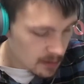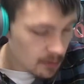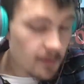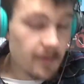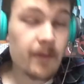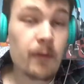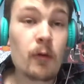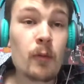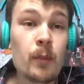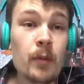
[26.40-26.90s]

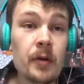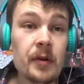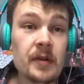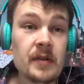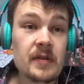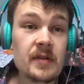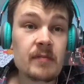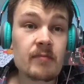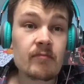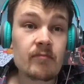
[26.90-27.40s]
four
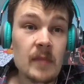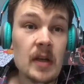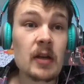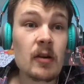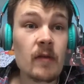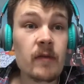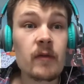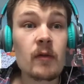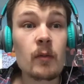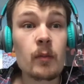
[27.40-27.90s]
points,
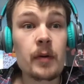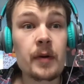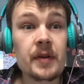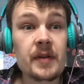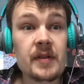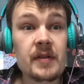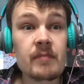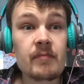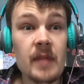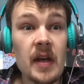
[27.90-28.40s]

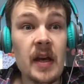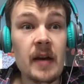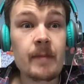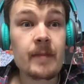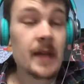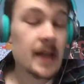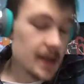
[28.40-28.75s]
yeah.